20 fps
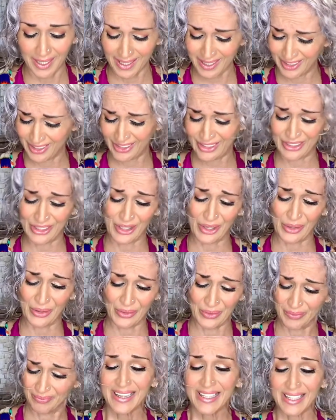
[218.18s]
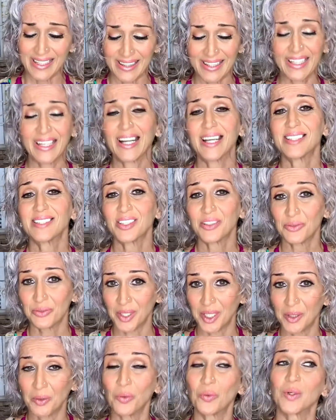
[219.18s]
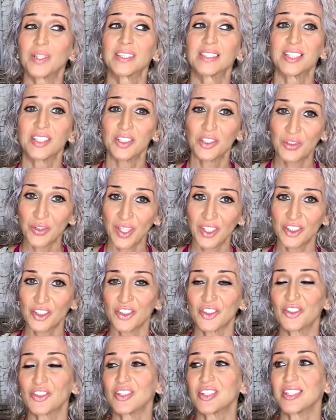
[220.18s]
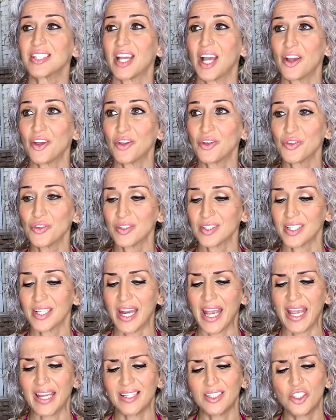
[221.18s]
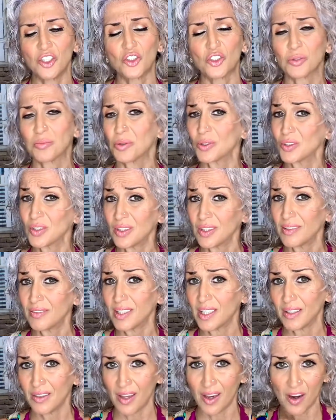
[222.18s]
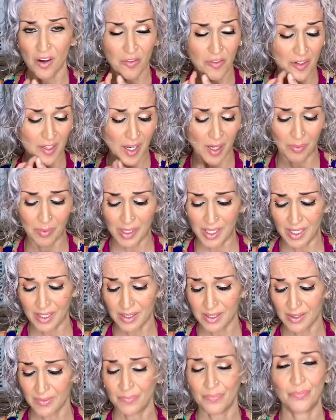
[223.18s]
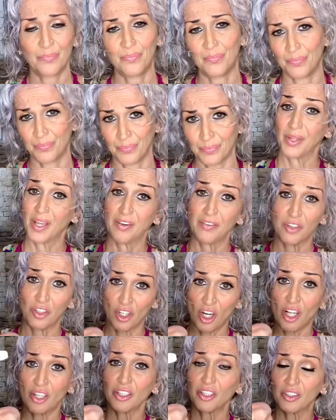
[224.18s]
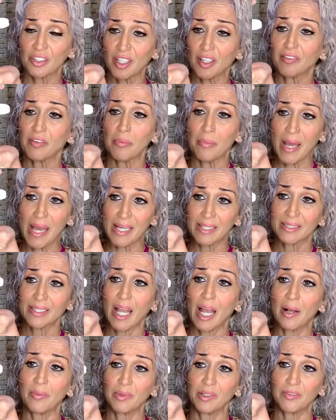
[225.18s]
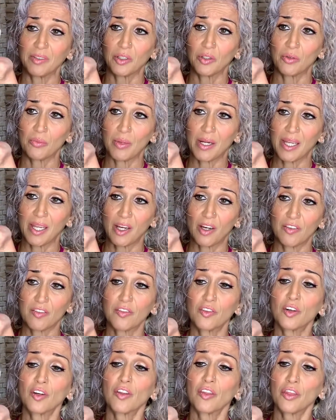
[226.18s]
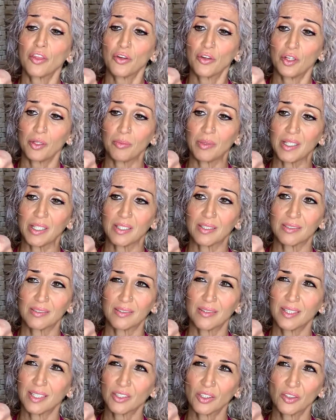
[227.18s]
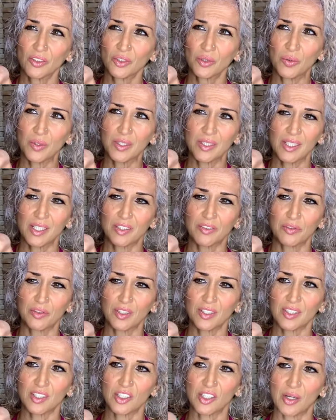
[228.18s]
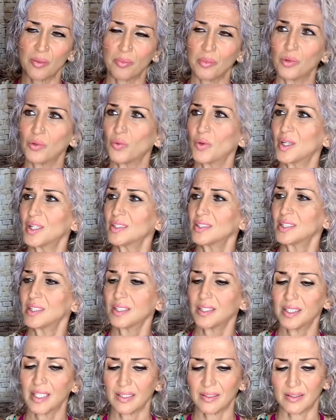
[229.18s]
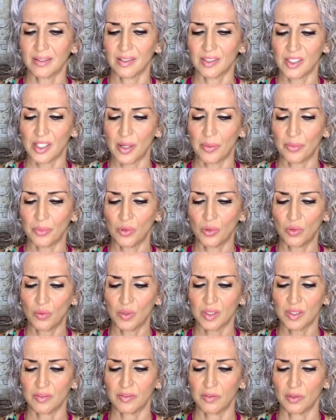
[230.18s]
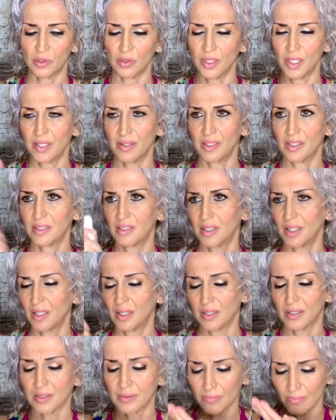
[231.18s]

So the thing I did read was the instructions to see how you use it, and you're supposed to leave it in the hair for 10 minutes. If you're calling yourself a mask, I'm leaving you in my hair for 30 minutes. This also wasn't as full as the shampoo. What is it that the shampoo was full and this thing is